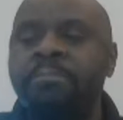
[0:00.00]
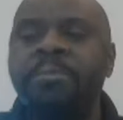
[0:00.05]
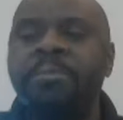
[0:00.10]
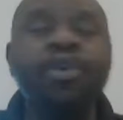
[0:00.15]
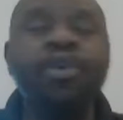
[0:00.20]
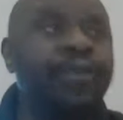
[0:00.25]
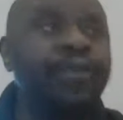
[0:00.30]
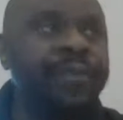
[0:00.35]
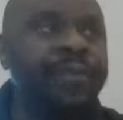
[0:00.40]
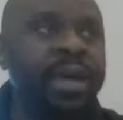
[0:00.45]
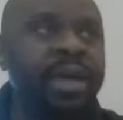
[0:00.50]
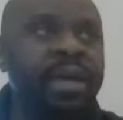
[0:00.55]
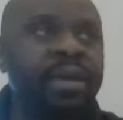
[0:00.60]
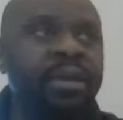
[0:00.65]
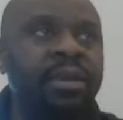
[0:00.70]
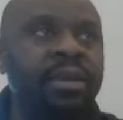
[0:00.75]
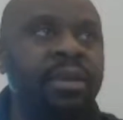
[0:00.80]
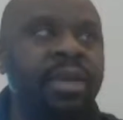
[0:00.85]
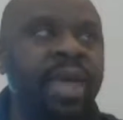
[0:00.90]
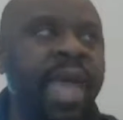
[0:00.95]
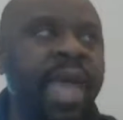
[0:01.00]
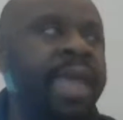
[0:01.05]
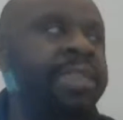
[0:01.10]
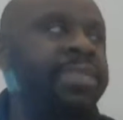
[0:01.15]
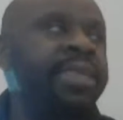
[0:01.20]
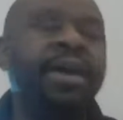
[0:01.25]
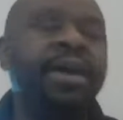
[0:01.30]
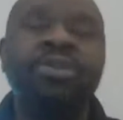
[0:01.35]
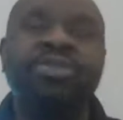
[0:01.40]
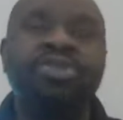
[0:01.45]
movement
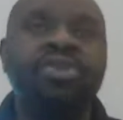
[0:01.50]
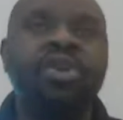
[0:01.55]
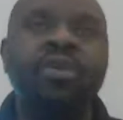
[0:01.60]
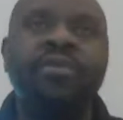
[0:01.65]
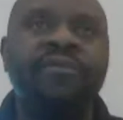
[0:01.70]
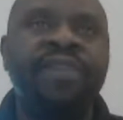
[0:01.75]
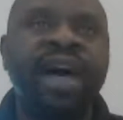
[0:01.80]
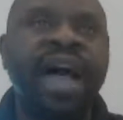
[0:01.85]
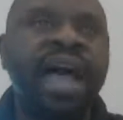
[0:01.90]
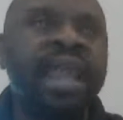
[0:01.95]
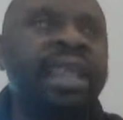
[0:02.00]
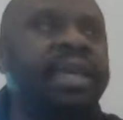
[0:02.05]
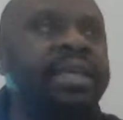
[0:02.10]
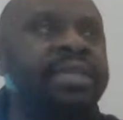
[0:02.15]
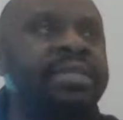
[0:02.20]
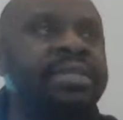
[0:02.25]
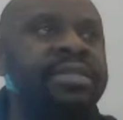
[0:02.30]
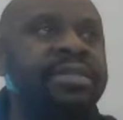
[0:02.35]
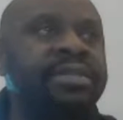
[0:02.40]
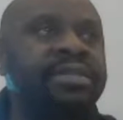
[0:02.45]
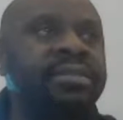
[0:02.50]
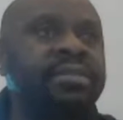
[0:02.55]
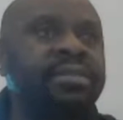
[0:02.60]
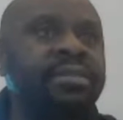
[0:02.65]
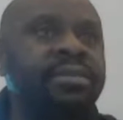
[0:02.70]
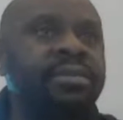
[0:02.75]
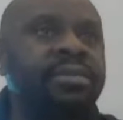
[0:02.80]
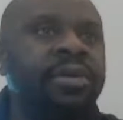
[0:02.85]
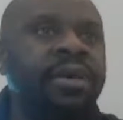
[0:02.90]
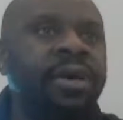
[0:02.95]
and there's no
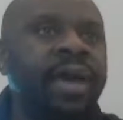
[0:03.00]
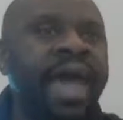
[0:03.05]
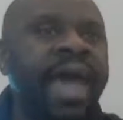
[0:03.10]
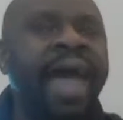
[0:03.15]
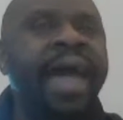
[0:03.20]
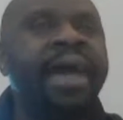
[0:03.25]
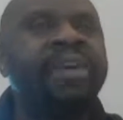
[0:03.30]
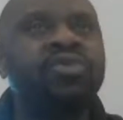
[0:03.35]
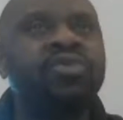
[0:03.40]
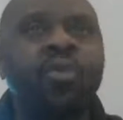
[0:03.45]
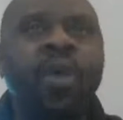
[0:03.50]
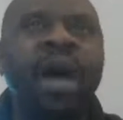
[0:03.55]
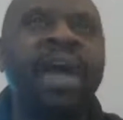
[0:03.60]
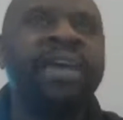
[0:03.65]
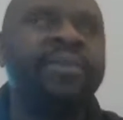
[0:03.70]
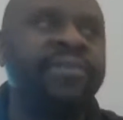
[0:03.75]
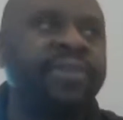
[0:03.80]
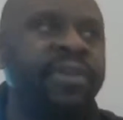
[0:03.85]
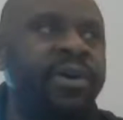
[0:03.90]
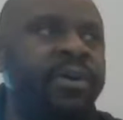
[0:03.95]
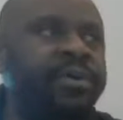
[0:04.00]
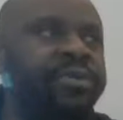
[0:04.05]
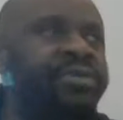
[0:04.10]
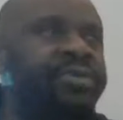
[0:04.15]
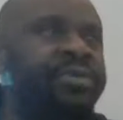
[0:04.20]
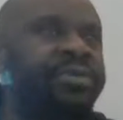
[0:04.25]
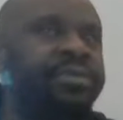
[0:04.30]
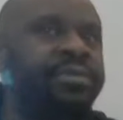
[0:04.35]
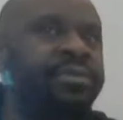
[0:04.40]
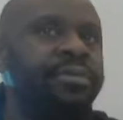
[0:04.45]
violence. Ask white
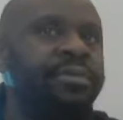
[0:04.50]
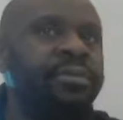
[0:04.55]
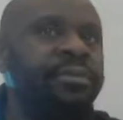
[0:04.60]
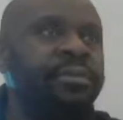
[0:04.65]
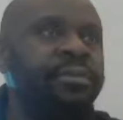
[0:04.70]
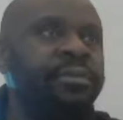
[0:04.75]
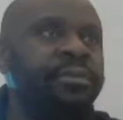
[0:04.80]
folks.